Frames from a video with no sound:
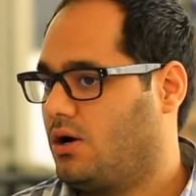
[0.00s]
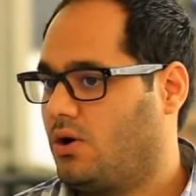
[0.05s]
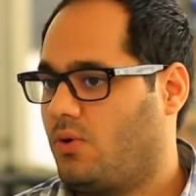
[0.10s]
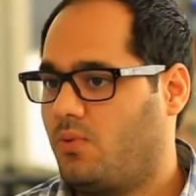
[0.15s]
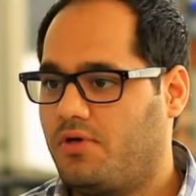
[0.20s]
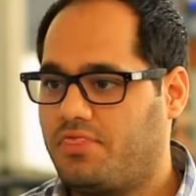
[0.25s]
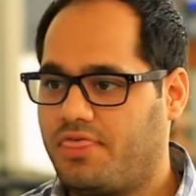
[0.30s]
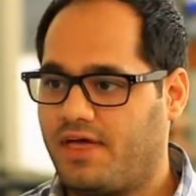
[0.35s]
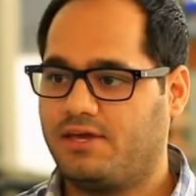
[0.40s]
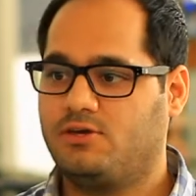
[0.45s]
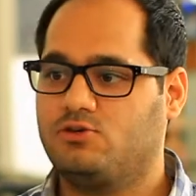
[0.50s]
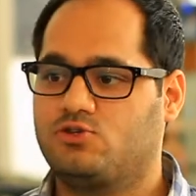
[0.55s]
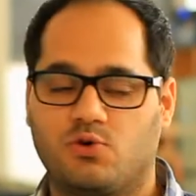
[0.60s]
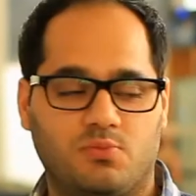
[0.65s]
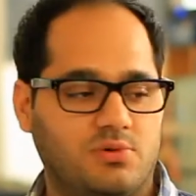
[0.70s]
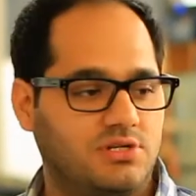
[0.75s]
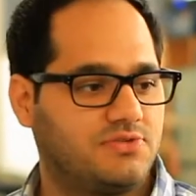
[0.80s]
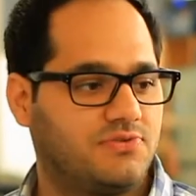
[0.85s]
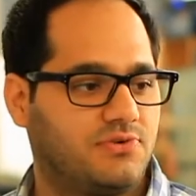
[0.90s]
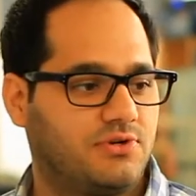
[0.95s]
Well, thank you so
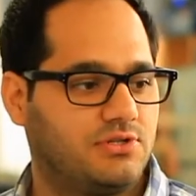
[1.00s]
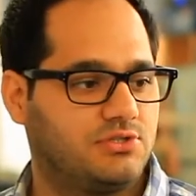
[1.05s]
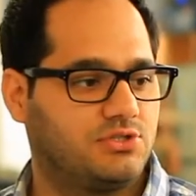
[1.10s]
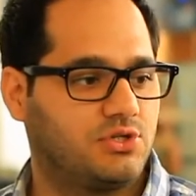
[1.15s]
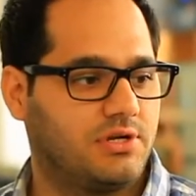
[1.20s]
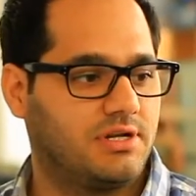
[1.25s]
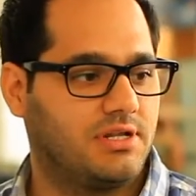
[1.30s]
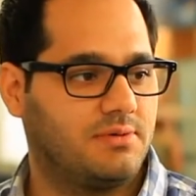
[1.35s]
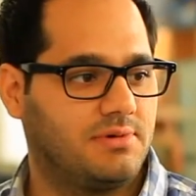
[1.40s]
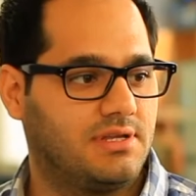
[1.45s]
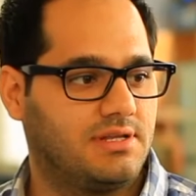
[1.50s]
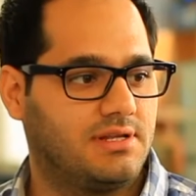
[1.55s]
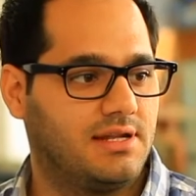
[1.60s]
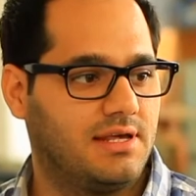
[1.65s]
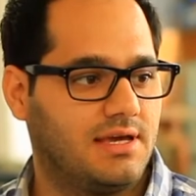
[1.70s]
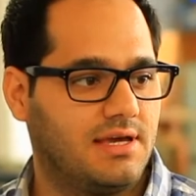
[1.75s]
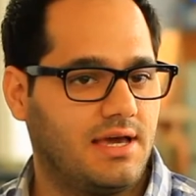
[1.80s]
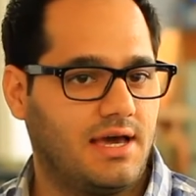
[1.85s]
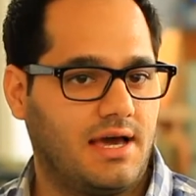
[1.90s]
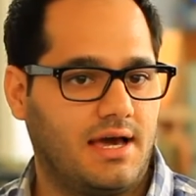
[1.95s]
much for joining me
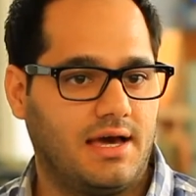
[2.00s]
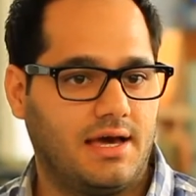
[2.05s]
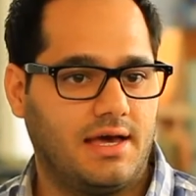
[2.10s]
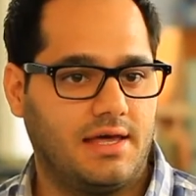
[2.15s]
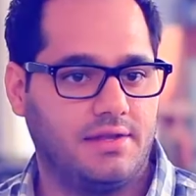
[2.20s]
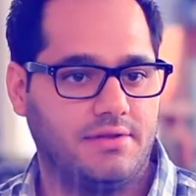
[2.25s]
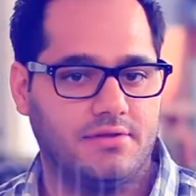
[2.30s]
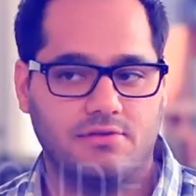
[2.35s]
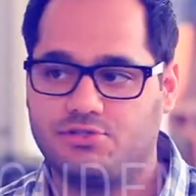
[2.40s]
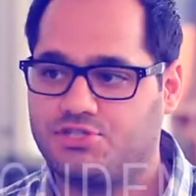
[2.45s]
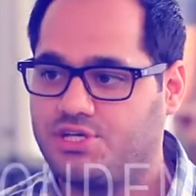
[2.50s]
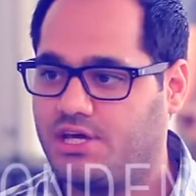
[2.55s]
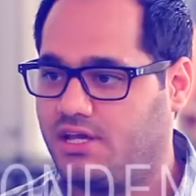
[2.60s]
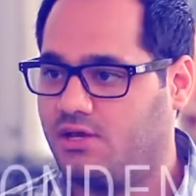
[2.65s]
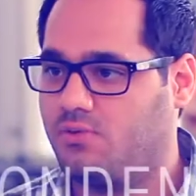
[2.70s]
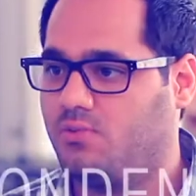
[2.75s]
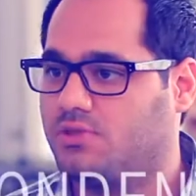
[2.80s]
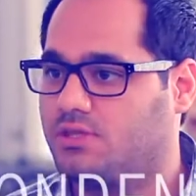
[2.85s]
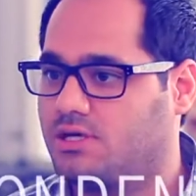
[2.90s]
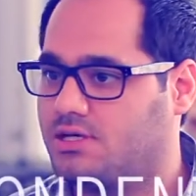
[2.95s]
today and, you know,
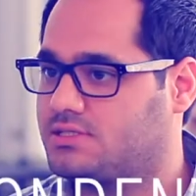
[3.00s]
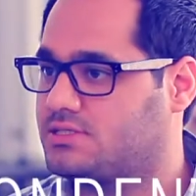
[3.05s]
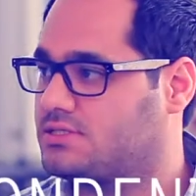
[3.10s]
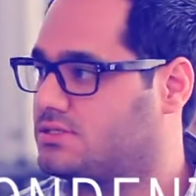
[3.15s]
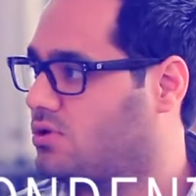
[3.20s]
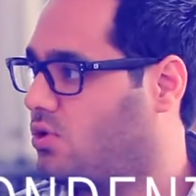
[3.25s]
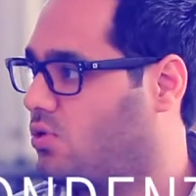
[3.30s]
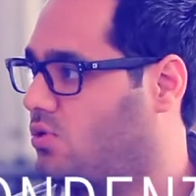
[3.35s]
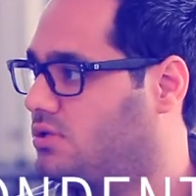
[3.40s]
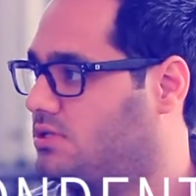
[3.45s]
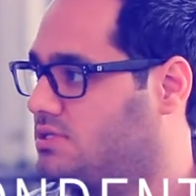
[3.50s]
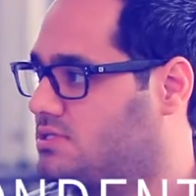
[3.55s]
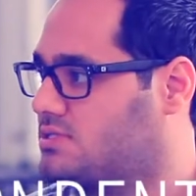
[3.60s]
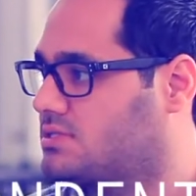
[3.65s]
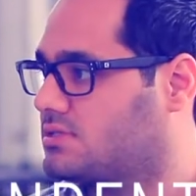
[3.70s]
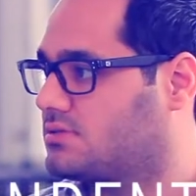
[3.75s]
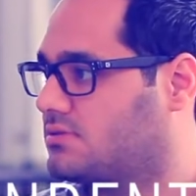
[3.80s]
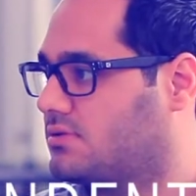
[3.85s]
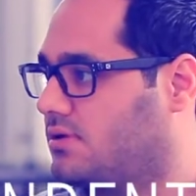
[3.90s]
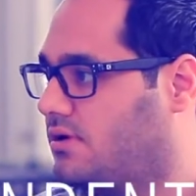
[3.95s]
sharing with us all
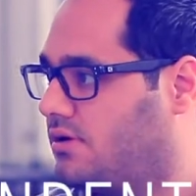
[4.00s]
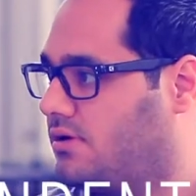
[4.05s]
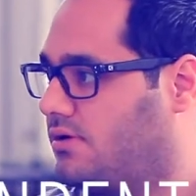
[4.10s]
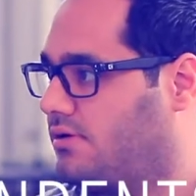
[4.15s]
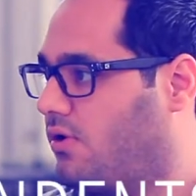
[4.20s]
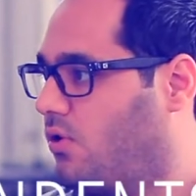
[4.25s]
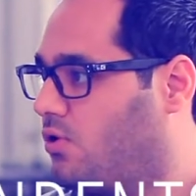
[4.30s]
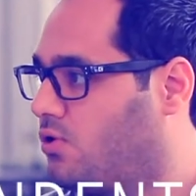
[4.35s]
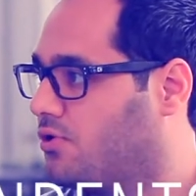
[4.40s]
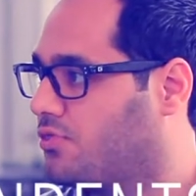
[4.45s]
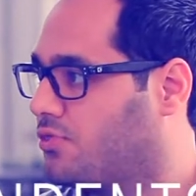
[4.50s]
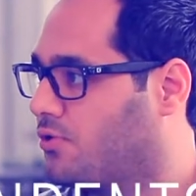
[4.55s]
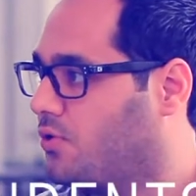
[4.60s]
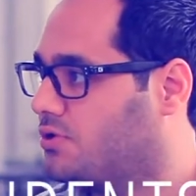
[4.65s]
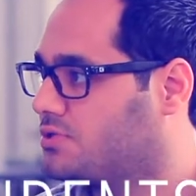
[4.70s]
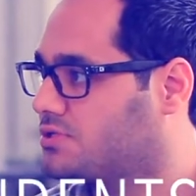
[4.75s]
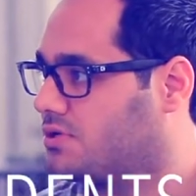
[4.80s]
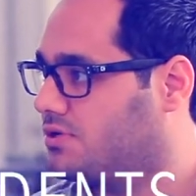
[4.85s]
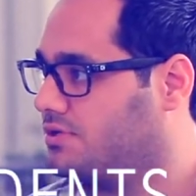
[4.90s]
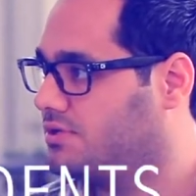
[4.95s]
this, all your
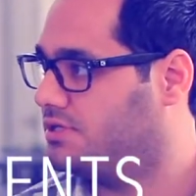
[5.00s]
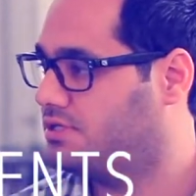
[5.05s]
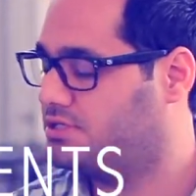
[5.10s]
thoughts on the